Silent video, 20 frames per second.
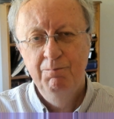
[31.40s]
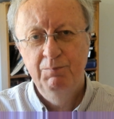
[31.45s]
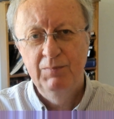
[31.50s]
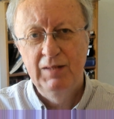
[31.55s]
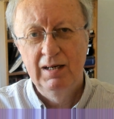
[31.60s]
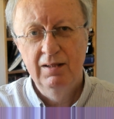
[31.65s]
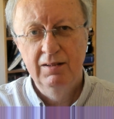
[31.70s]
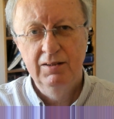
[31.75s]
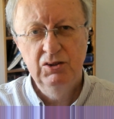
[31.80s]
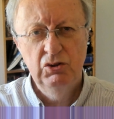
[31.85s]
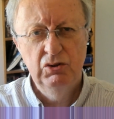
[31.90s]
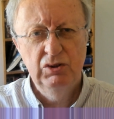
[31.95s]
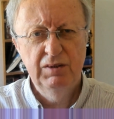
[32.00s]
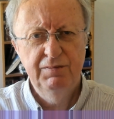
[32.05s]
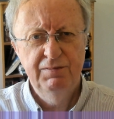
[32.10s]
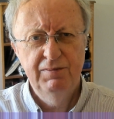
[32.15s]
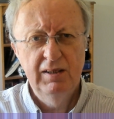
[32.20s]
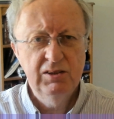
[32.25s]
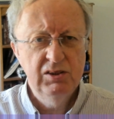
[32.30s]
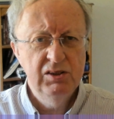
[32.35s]
Now, this was a
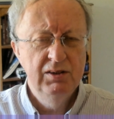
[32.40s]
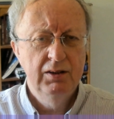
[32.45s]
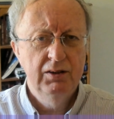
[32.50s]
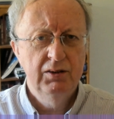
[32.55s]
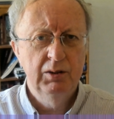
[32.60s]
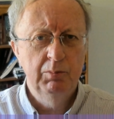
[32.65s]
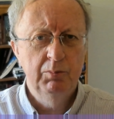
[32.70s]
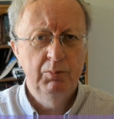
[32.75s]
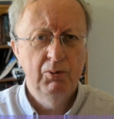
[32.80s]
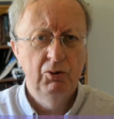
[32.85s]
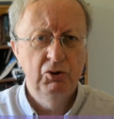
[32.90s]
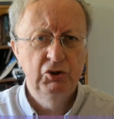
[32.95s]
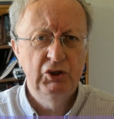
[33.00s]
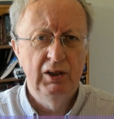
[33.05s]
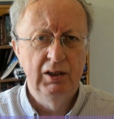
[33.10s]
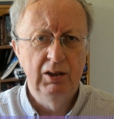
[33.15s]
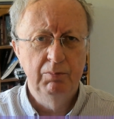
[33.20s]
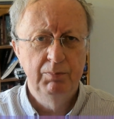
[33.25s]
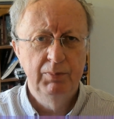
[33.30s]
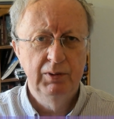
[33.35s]
fascinating
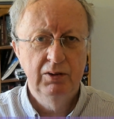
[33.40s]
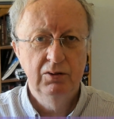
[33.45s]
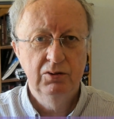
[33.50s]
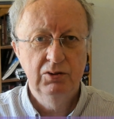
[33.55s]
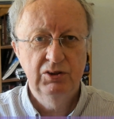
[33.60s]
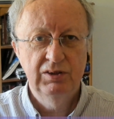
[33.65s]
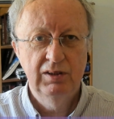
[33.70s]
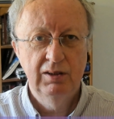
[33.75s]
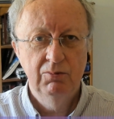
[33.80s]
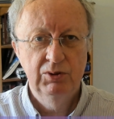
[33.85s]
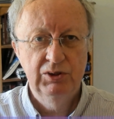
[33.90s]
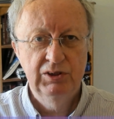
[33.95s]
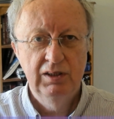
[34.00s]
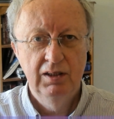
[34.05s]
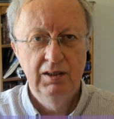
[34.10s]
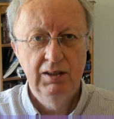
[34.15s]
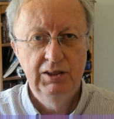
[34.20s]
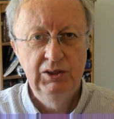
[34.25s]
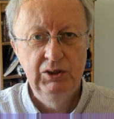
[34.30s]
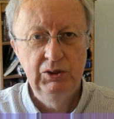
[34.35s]
project because I was
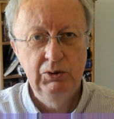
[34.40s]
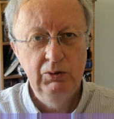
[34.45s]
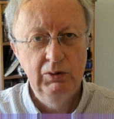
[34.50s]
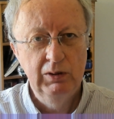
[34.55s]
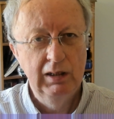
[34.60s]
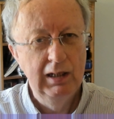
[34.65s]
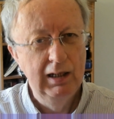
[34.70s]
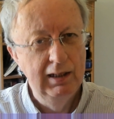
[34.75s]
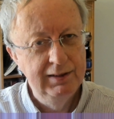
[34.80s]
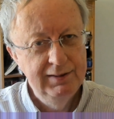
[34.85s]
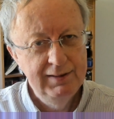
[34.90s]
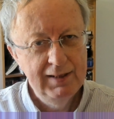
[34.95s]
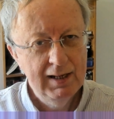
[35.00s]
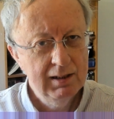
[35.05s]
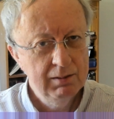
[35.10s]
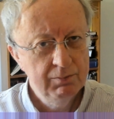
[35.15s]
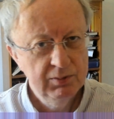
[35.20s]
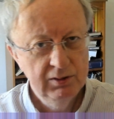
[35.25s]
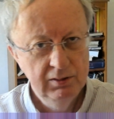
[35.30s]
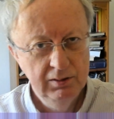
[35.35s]
there to
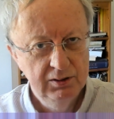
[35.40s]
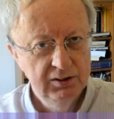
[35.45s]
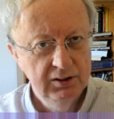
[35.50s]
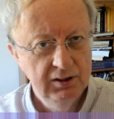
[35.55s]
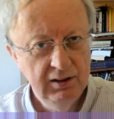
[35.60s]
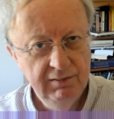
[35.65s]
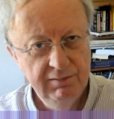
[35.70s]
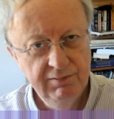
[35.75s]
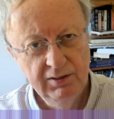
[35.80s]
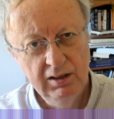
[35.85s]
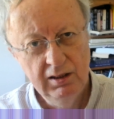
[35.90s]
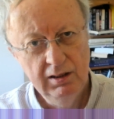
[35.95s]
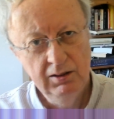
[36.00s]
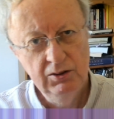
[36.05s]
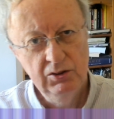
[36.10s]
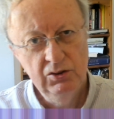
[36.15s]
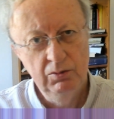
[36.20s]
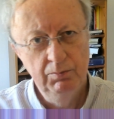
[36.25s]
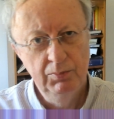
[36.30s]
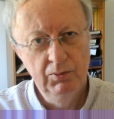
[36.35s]
adapt the TV
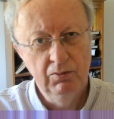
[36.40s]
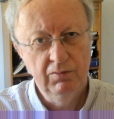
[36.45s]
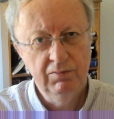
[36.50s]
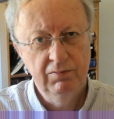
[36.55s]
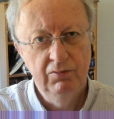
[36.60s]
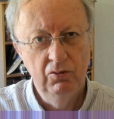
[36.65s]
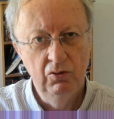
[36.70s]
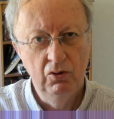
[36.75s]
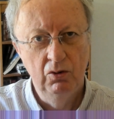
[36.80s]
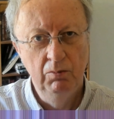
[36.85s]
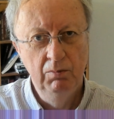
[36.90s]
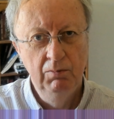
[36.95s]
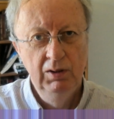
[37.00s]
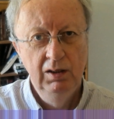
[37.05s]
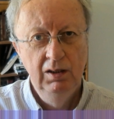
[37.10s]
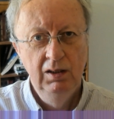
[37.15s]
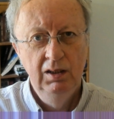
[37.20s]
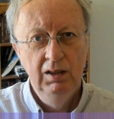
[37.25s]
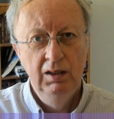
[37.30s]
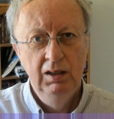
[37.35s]
into book form
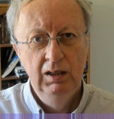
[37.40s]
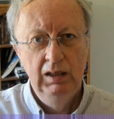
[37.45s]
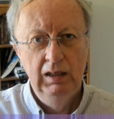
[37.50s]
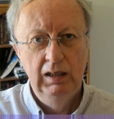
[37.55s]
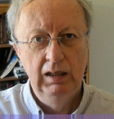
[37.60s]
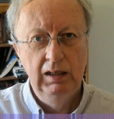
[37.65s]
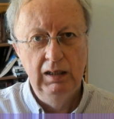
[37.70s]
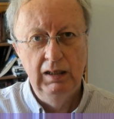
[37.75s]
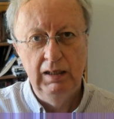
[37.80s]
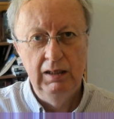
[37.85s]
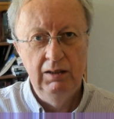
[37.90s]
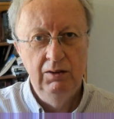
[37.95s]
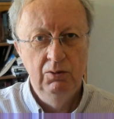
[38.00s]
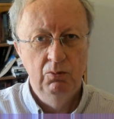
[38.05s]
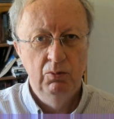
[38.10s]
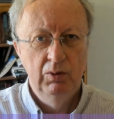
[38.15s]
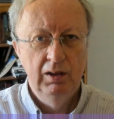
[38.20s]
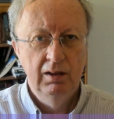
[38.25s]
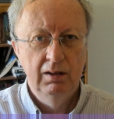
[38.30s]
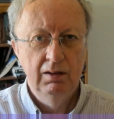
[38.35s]
in the
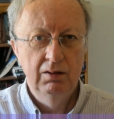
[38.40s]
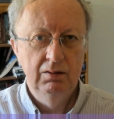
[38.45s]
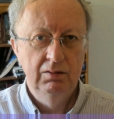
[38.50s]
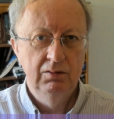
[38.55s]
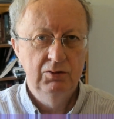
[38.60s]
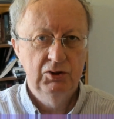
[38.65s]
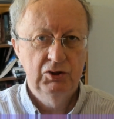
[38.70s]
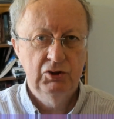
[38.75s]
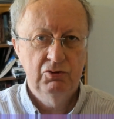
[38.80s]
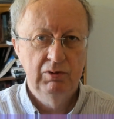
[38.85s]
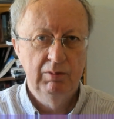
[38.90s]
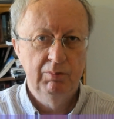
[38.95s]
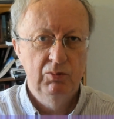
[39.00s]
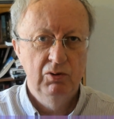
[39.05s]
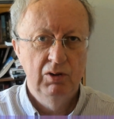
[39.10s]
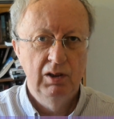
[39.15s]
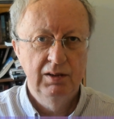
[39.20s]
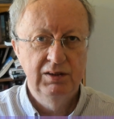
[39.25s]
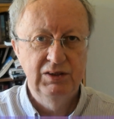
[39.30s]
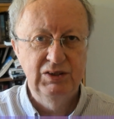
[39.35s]
way that
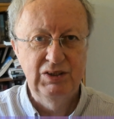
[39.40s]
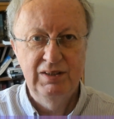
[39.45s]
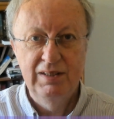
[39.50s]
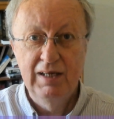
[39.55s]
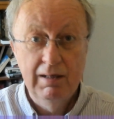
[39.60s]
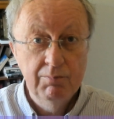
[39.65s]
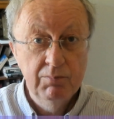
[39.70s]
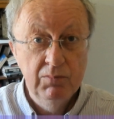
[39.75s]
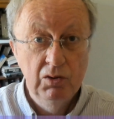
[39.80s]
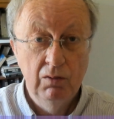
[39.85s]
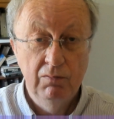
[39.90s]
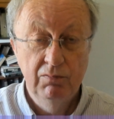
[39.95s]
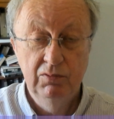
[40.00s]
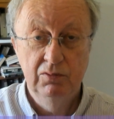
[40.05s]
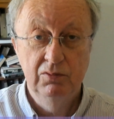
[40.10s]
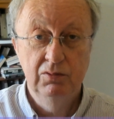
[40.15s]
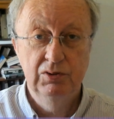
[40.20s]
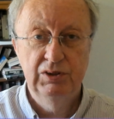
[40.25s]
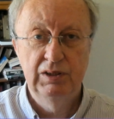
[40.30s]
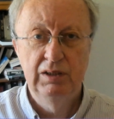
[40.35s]
scriptwriters adapt
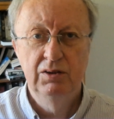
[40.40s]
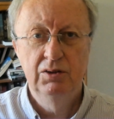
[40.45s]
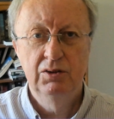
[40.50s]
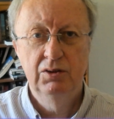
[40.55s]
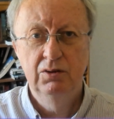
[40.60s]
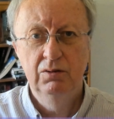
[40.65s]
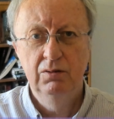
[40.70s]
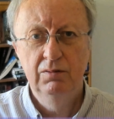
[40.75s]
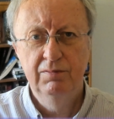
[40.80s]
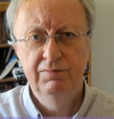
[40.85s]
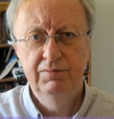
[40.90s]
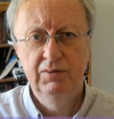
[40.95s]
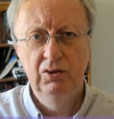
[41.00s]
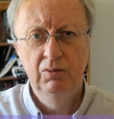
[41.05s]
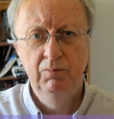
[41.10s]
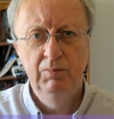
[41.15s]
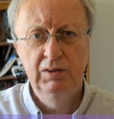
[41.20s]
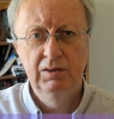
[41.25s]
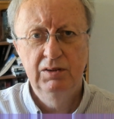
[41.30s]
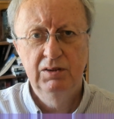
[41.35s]
novels into
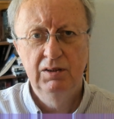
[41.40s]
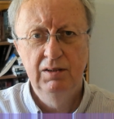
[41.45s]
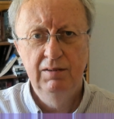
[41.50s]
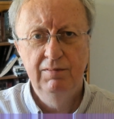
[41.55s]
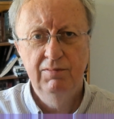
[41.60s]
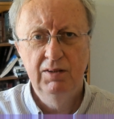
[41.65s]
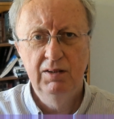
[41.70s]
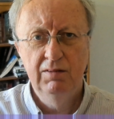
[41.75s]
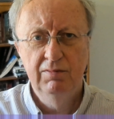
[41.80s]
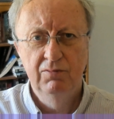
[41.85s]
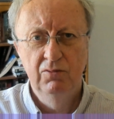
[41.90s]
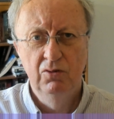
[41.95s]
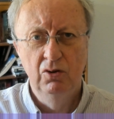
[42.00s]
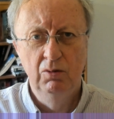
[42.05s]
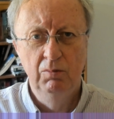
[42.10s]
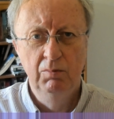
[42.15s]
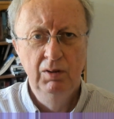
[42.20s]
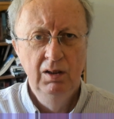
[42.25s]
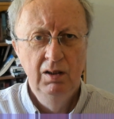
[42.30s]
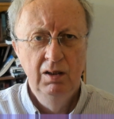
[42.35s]
film and TV
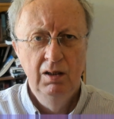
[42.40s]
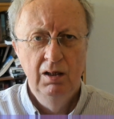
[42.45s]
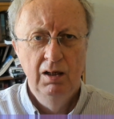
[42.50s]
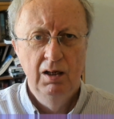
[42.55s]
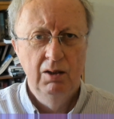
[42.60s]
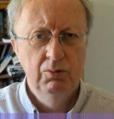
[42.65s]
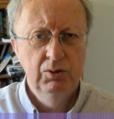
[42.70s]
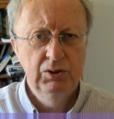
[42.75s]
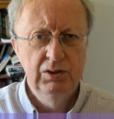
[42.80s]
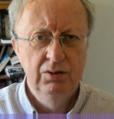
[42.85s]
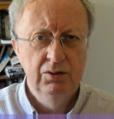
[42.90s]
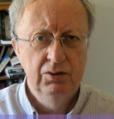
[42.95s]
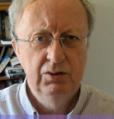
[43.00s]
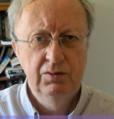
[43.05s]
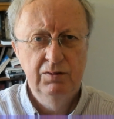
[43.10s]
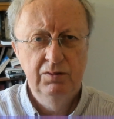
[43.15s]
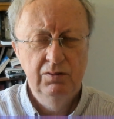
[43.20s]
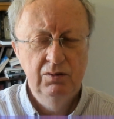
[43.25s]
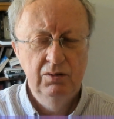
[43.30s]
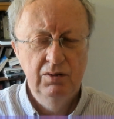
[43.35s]
form. I wasn't
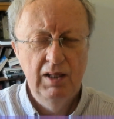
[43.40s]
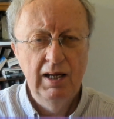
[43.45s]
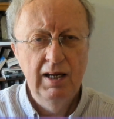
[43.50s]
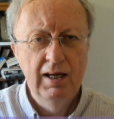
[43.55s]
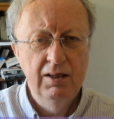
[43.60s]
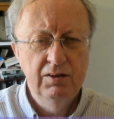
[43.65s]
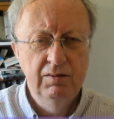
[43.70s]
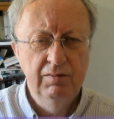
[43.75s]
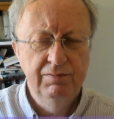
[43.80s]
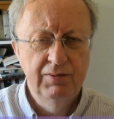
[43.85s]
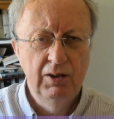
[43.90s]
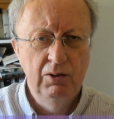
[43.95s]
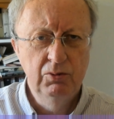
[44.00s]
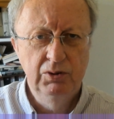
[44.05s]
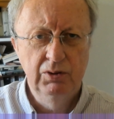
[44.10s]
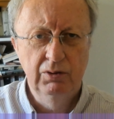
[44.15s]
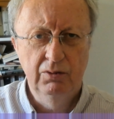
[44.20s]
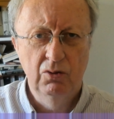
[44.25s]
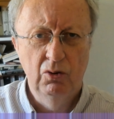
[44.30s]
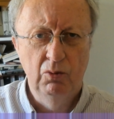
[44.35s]
there to
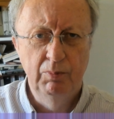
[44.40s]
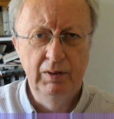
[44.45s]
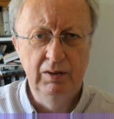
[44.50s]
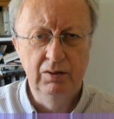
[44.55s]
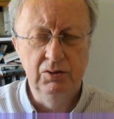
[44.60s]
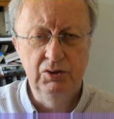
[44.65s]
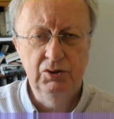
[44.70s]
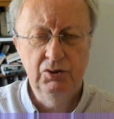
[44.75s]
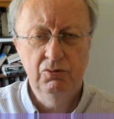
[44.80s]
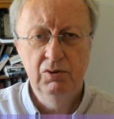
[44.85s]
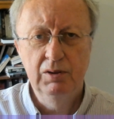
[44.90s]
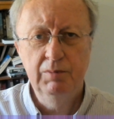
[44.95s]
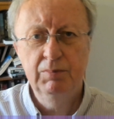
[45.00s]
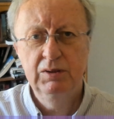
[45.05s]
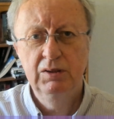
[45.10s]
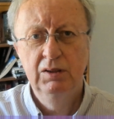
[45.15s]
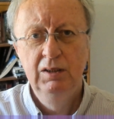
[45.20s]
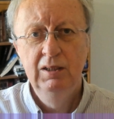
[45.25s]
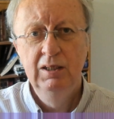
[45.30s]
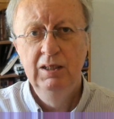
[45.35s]
photocopy the
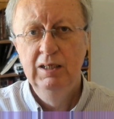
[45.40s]
script.